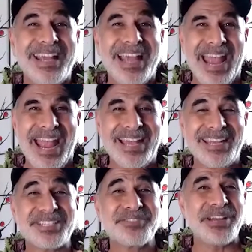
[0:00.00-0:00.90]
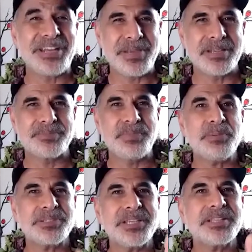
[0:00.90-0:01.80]
And it's funny because people
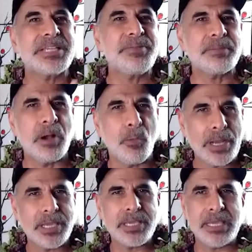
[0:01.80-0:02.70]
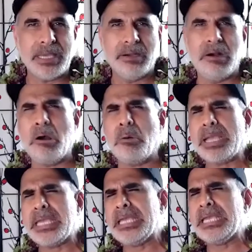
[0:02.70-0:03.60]
say the same thing about Waikiki. Oh,
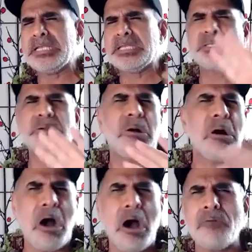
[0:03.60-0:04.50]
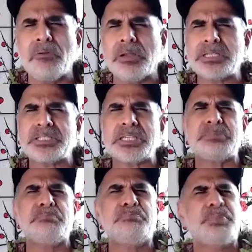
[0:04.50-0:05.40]
Waikiki is so awful. It's just
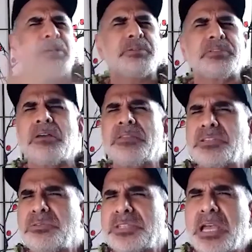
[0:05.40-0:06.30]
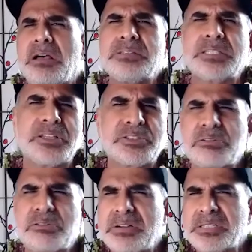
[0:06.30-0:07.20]
built with all these hotels and the
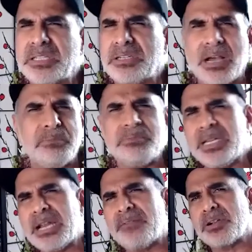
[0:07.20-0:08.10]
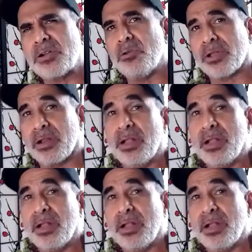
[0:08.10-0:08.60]
tourists, and we never go there.